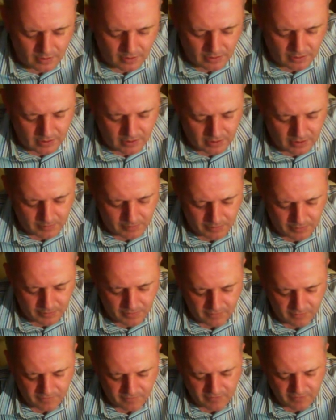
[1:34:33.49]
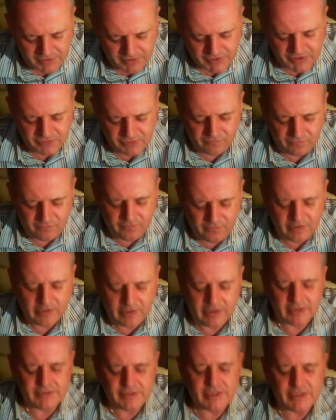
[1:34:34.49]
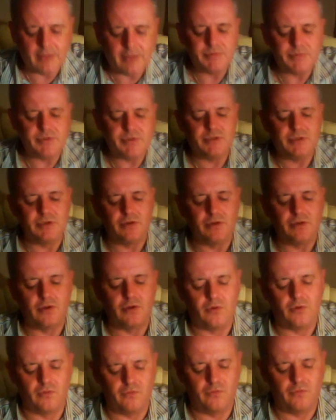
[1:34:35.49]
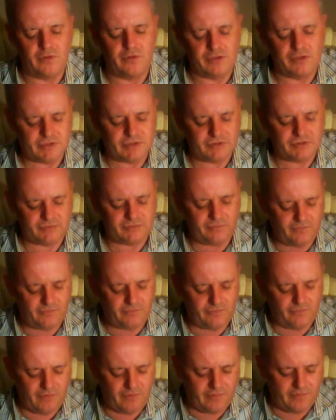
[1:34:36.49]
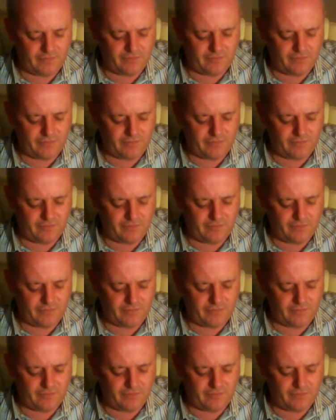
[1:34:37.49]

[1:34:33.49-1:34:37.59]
here her bench freely adapted to the Norwegians' bib.